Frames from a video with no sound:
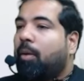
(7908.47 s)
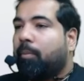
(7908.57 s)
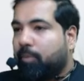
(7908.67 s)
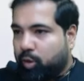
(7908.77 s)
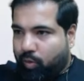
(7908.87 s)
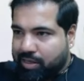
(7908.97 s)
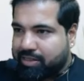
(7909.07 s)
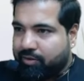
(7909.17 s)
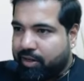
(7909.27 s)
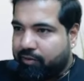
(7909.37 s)
You want
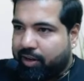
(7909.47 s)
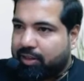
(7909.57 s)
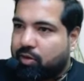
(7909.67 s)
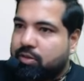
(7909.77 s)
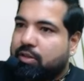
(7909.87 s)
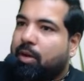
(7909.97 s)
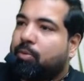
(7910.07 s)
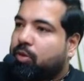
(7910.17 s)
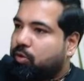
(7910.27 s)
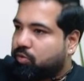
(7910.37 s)
75,000, come to
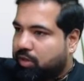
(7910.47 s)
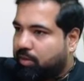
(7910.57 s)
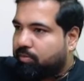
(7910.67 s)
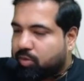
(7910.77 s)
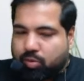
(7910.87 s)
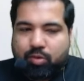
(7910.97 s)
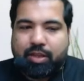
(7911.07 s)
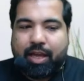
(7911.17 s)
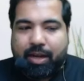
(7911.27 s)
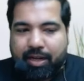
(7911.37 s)
the new scheme. So
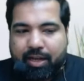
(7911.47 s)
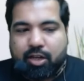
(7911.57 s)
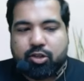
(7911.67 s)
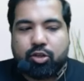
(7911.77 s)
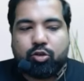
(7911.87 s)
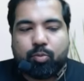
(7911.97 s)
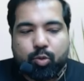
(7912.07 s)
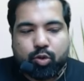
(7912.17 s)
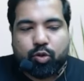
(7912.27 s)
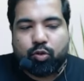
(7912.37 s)
they are encouraging you,
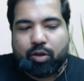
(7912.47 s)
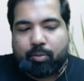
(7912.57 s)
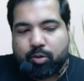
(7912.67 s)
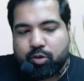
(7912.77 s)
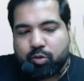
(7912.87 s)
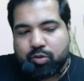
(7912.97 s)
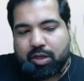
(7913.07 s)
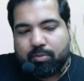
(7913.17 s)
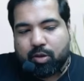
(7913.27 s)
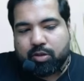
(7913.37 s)
pushing you to come to the new
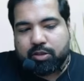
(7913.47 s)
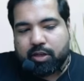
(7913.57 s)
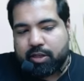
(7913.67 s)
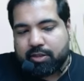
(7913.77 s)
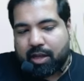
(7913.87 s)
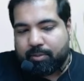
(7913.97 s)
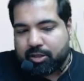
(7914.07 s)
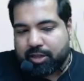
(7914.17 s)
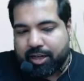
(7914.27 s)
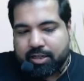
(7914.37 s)
scheme because here it is how
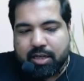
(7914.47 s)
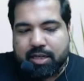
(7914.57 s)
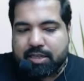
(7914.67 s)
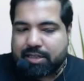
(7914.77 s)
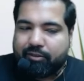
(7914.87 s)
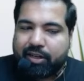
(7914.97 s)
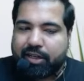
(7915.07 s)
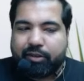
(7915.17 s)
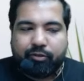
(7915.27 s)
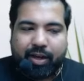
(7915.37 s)
much, guys?
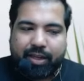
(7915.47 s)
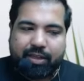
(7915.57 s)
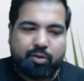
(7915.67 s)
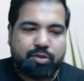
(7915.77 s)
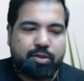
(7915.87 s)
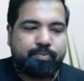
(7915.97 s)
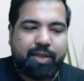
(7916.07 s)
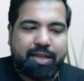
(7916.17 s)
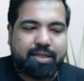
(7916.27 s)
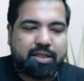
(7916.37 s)
75,000.
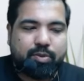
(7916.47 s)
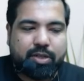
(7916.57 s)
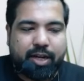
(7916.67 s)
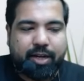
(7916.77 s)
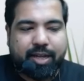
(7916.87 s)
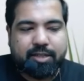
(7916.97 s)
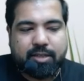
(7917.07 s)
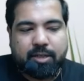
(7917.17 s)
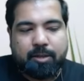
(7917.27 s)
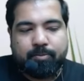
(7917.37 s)
Next is which head,
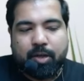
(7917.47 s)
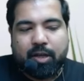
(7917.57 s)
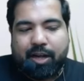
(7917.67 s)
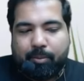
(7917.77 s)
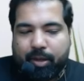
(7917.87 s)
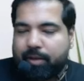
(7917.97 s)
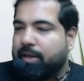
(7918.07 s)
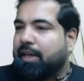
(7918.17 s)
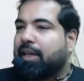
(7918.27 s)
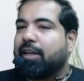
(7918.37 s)
guys? Clubbing.
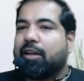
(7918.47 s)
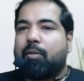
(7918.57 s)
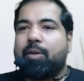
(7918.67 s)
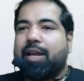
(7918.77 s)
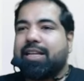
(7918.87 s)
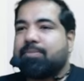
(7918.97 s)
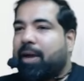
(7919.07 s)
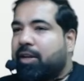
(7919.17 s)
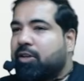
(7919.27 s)
In clubbing, guys, minor